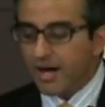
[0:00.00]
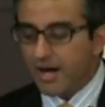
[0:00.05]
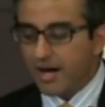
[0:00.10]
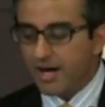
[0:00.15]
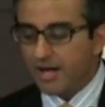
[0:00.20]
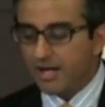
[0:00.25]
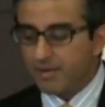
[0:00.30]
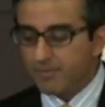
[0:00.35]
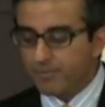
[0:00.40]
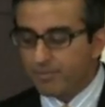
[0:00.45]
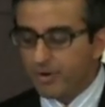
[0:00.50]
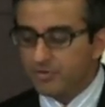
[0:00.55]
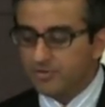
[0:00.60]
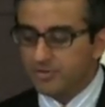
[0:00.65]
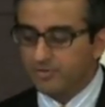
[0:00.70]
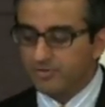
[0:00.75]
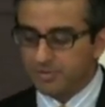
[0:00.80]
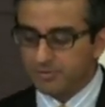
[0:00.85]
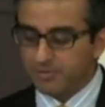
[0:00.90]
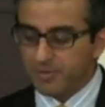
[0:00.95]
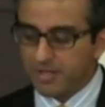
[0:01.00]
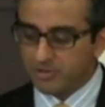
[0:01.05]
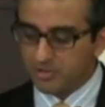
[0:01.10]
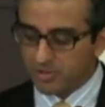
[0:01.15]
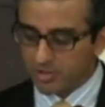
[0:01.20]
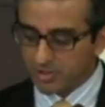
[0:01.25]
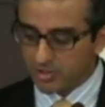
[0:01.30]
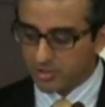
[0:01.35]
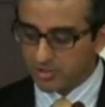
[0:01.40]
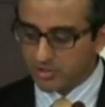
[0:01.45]
Uh, composed of
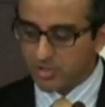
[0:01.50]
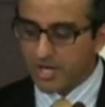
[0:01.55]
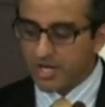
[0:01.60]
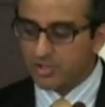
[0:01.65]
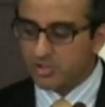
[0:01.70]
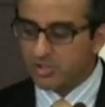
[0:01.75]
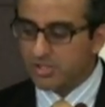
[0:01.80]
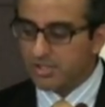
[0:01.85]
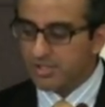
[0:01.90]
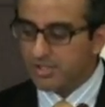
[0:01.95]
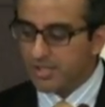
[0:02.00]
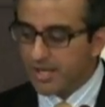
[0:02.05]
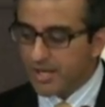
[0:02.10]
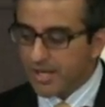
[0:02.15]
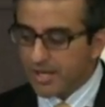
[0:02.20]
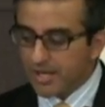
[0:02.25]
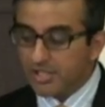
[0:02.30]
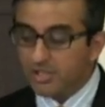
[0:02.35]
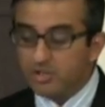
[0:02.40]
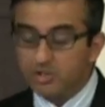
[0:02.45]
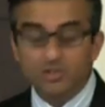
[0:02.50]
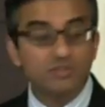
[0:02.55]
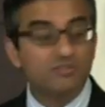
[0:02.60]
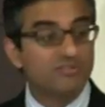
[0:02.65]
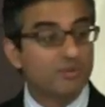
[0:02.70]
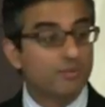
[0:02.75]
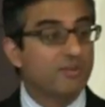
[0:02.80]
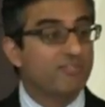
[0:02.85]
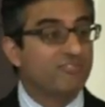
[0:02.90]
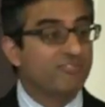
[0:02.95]
expansion and contraction, issued
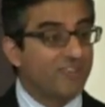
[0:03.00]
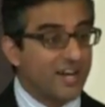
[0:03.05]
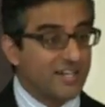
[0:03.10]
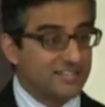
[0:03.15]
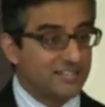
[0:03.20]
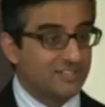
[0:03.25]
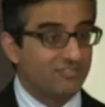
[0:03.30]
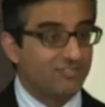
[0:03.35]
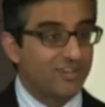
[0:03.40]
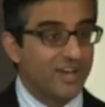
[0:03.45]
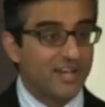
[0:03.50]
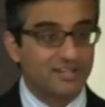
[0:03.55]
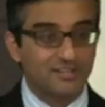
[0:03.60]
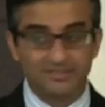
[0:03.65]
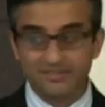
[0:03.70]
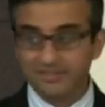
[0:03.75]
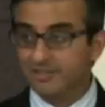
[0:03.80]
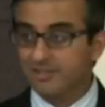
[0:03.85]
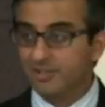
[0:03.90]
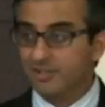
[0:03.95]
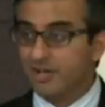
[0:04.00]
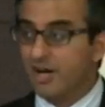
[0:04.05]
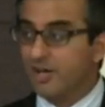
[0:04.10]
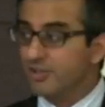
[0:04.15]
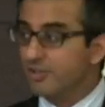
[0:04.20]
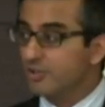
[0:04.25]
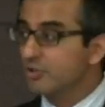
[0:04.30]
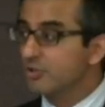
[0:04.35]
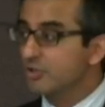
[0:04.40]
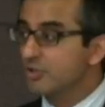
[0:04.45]
from the vital faculty. So the
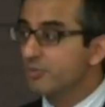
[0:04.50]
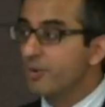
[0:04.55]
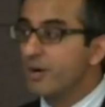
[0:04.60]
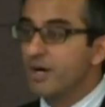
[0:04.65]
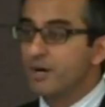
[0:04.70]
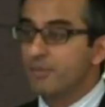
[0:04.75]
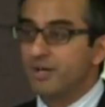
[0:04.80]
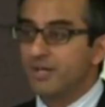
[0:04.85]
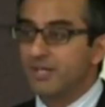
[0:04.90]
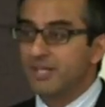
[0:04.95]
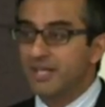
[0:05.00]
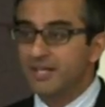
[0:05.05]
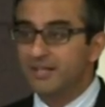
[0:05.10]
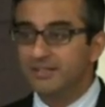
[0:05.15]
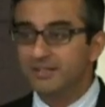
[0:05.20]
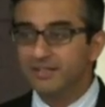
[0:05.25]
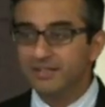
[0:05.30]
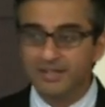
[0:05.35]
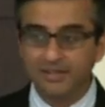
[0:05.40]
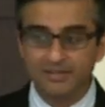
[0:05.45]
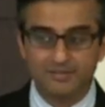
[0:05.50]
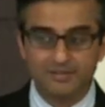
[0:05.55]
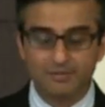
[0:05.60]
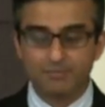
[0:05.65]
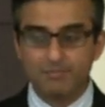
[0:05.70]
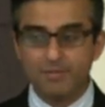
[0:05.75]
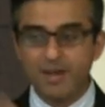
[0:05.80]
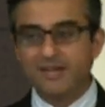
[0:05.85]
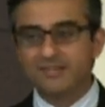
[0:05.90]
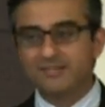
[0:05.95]
other crucial part about Galen, he has
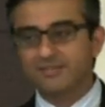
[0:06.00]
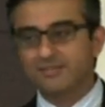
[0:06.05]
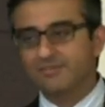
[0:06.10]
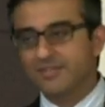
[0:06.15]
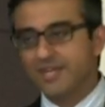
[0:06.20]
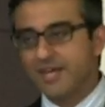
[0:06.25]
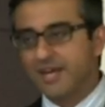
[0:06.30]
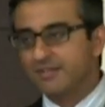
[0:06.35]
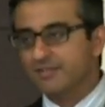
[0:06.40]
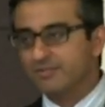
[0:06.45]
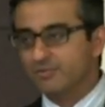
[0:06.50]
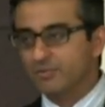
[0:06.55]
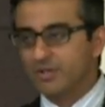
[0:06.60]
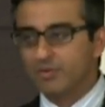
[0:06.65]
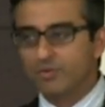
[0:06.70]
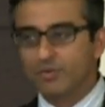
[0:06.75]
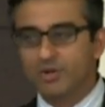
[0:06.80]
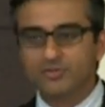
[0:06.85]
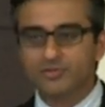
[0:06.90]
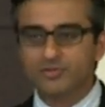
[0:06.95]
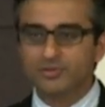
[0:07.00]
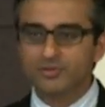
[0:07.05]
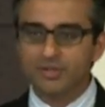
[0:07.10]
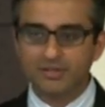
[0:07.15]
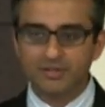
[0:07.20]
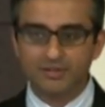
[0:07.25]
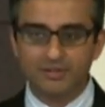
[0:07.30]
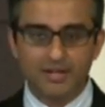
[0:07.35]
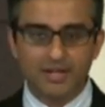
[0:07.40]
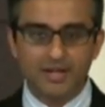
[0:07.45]
this massive text where he wants
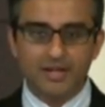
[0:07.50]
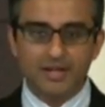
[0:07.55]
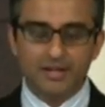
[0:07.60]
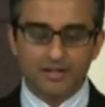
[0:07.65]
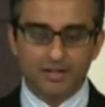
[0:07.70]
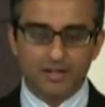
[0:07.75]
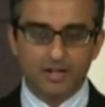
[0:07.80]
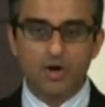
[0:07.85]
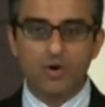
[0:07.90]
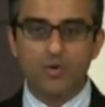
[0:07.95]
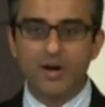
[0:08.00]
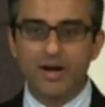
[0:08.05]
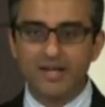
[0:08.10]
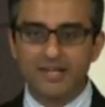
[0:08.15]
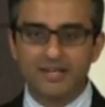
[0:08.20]
to go